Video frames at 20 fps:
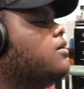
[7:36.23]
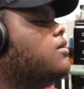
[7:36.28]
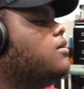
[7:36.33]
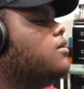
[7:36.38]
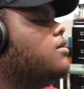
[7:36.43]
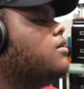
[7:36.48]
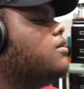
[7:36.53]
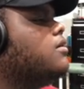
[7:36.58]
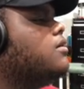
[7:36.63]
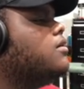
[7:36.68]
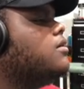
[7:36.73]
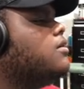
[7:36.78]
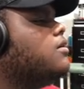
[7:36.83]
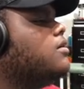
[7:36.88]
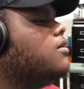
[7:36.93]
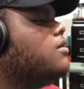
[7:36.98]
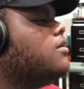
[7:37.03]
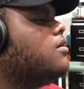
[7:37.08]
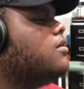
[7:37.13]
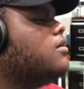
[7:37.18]

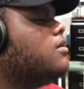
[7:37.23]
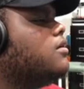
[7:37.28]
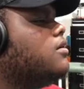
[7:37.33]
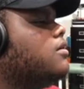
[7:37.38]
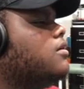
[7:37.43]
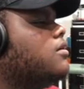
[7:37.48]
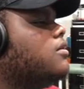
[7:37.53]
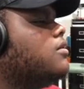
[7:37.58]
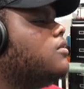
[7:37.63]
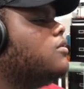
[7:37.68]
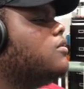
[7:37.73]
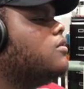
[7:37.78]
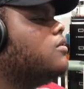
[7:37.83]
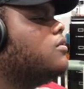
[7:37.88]
No one is speaking in this clip.